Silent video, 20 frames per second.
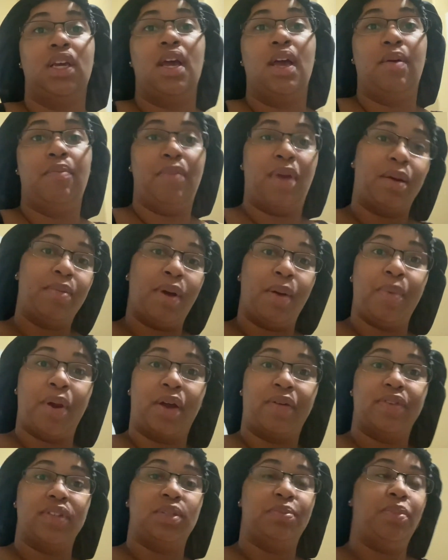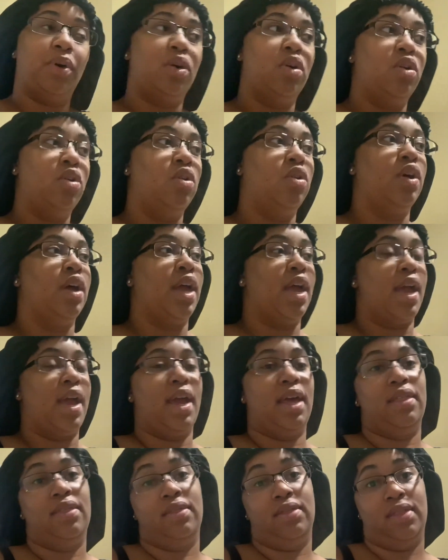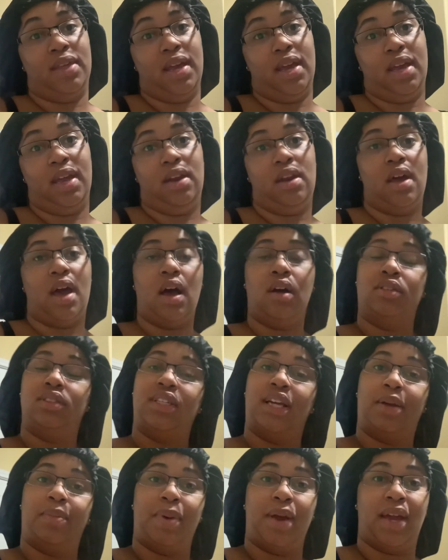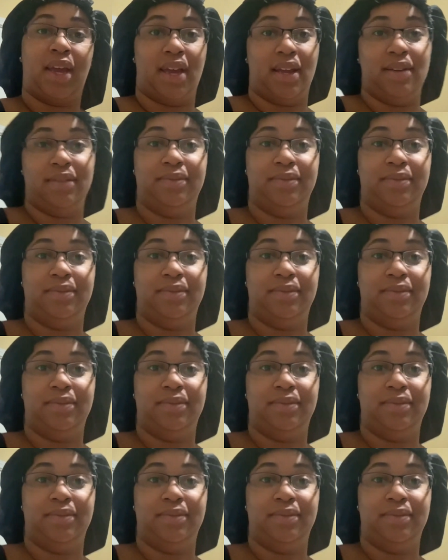make my breakfast bowl, and then I'll check back in.